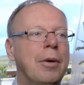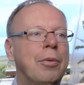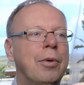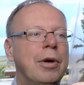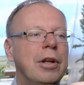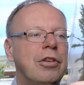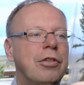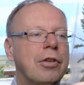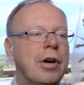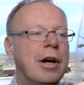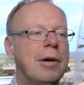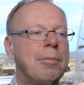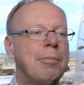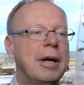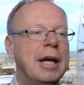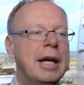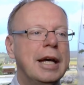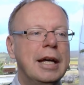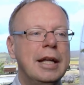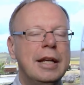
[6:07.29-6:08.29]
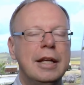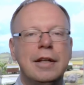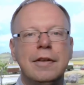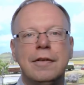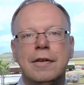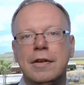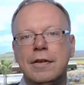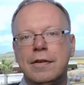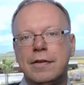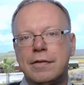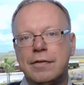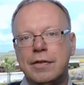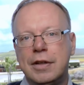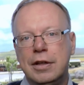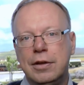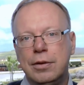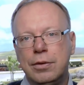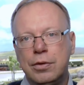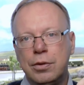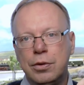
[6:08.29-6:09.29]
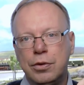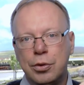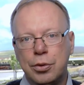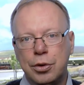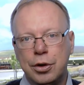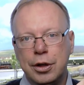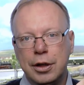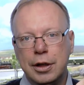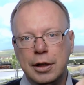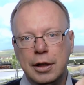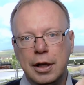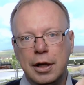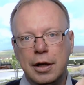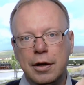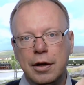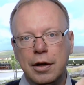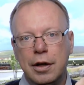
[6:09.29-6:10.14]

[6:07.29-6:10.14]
which I made in this video tutorial.